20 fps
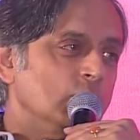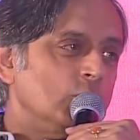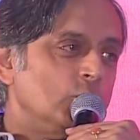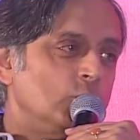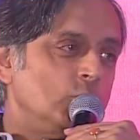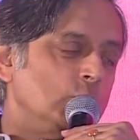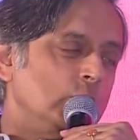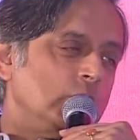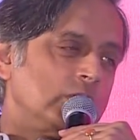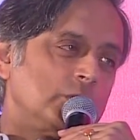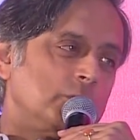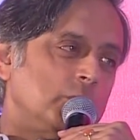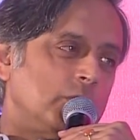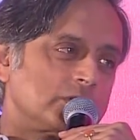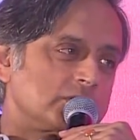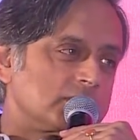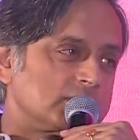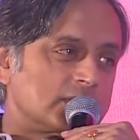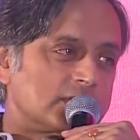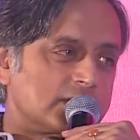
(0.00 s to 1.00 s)
who would have
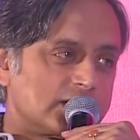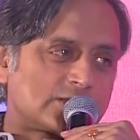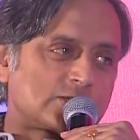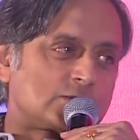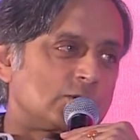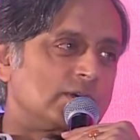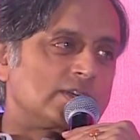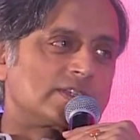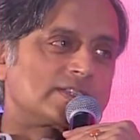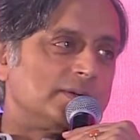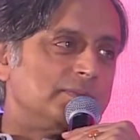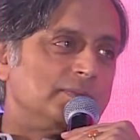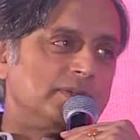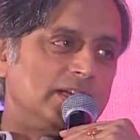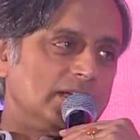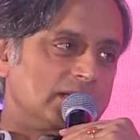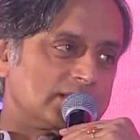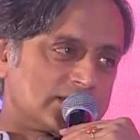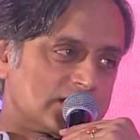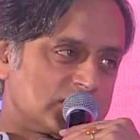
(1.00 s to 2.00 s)
wanted to destroy
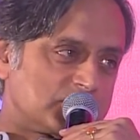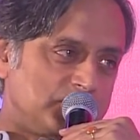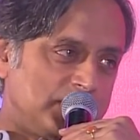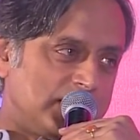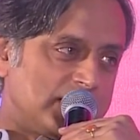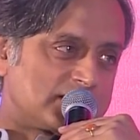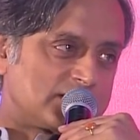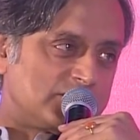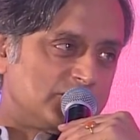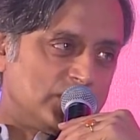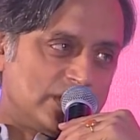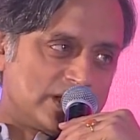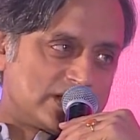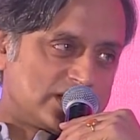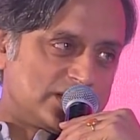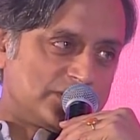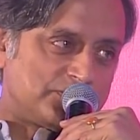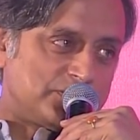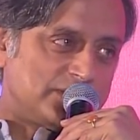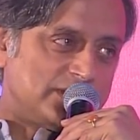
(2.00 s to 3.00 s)
somebody else's place of
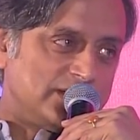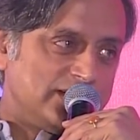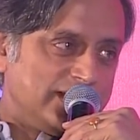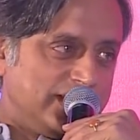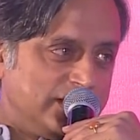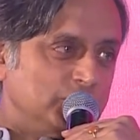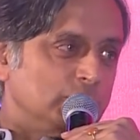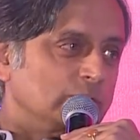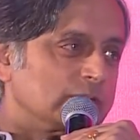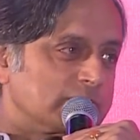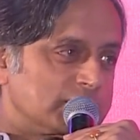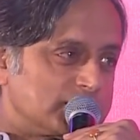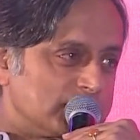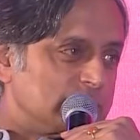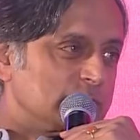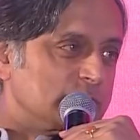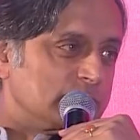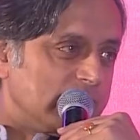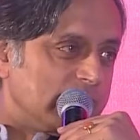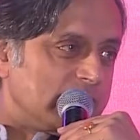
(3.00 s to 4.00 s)
worship in order to
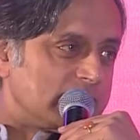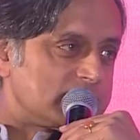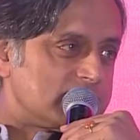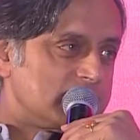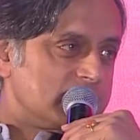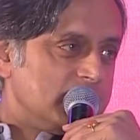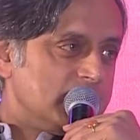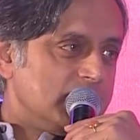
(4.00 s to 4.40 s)
do that.